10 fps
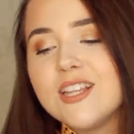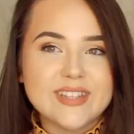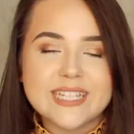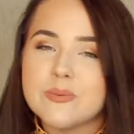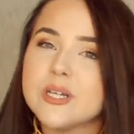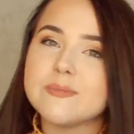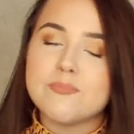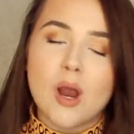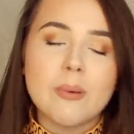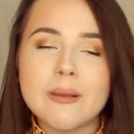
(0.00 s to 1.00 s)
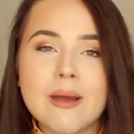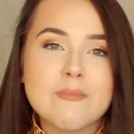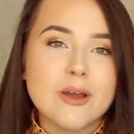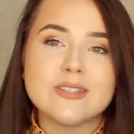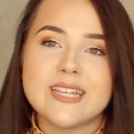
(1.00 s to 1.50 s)
this was probably my
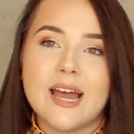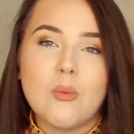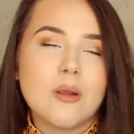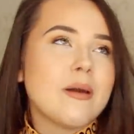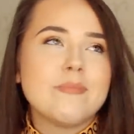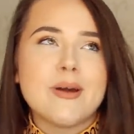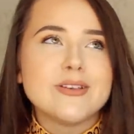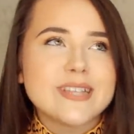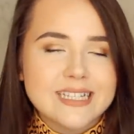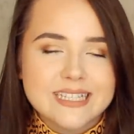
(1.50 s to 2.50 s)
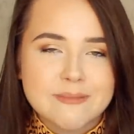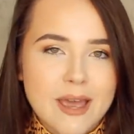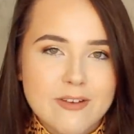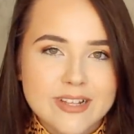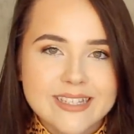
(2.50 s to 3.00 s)
most, one of my most
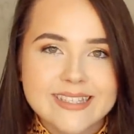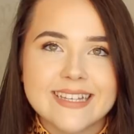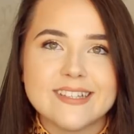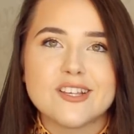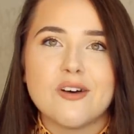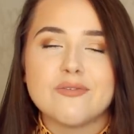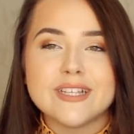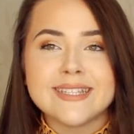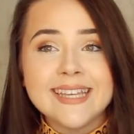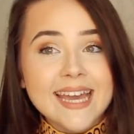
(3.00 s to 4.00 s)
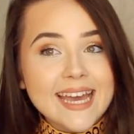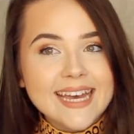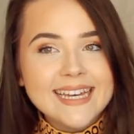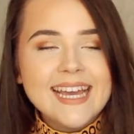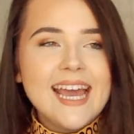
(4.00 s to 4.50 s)
anticipated releases of this year.